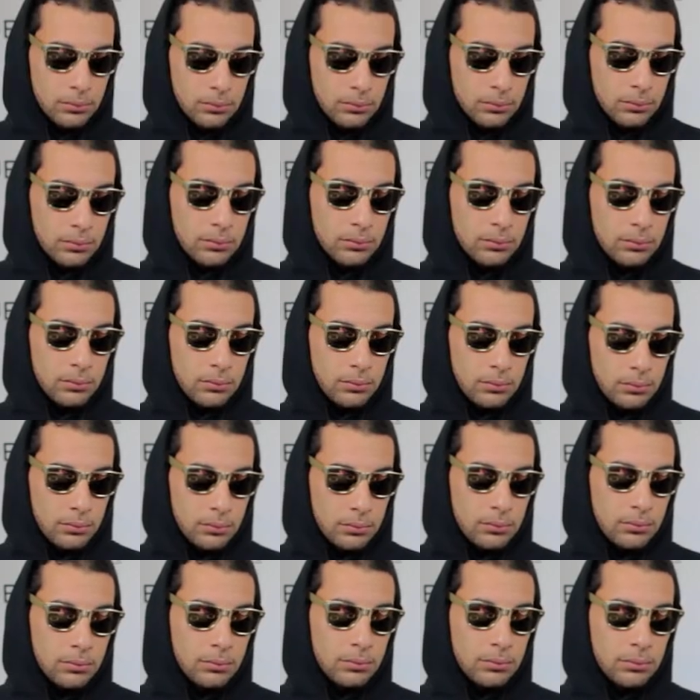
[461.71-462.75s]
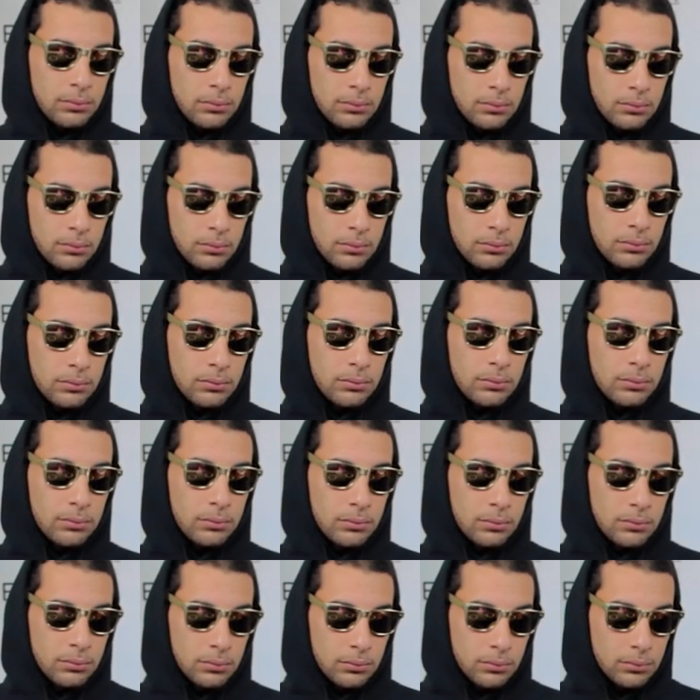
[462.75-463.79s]

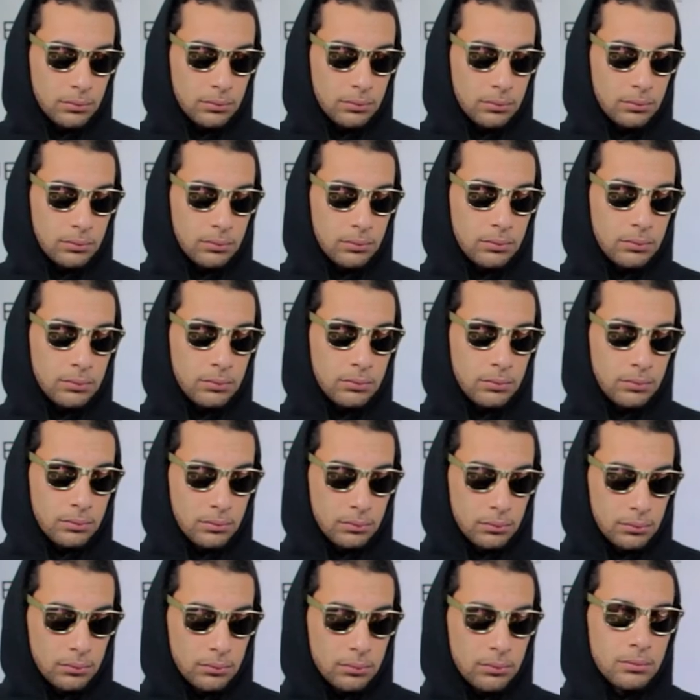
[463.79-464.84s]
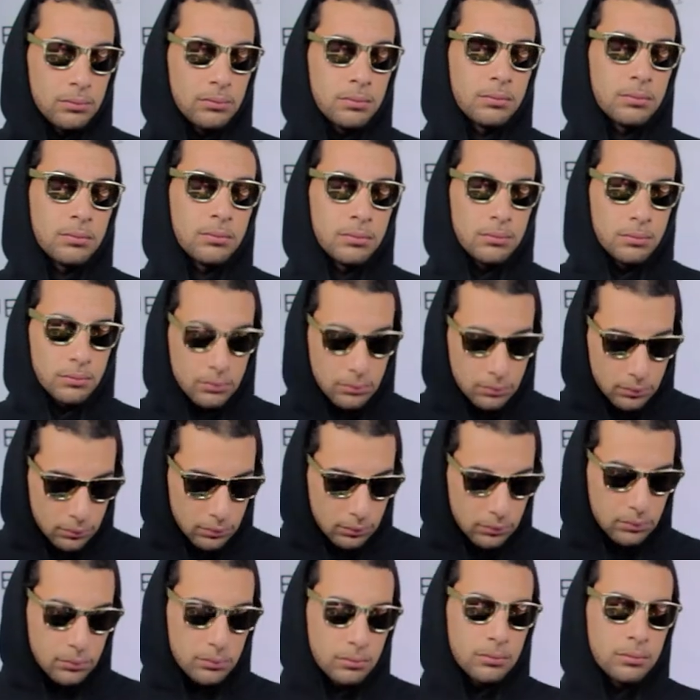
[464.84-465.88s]

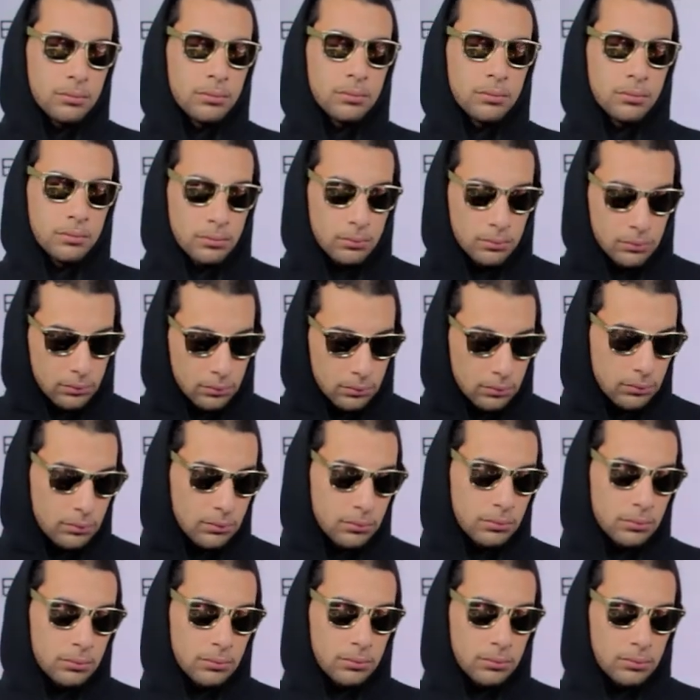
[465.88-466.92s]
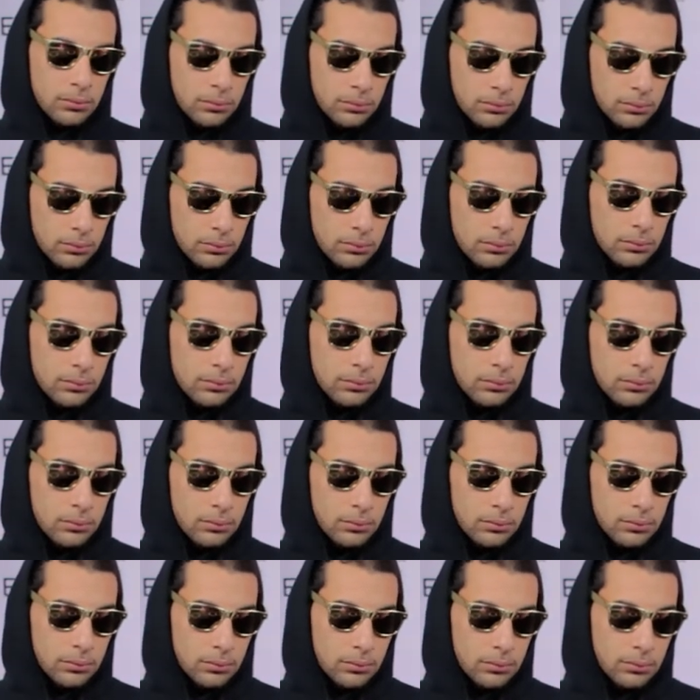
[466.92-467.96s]

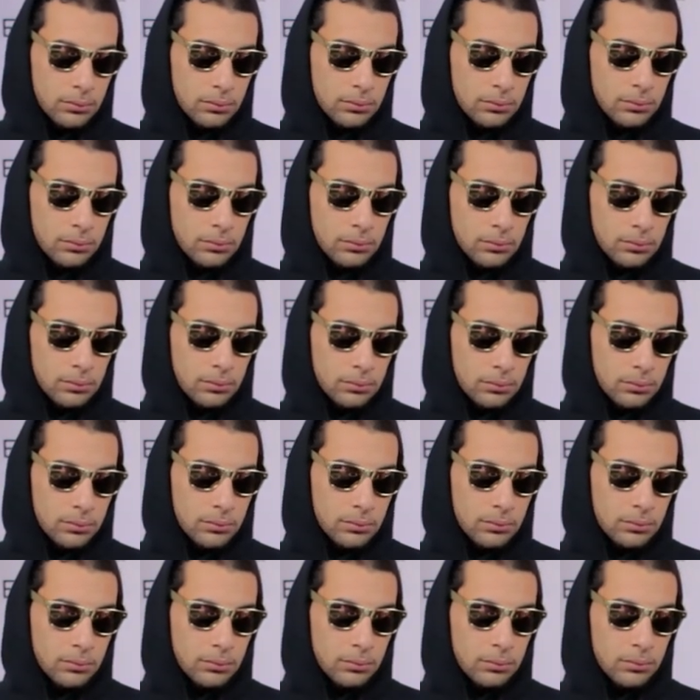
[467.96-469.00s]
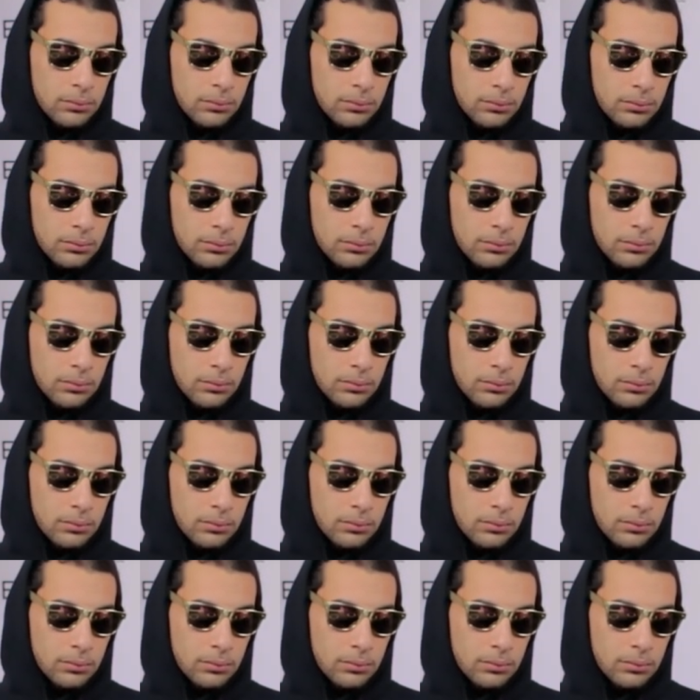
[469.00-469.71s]
This person isn't speaking.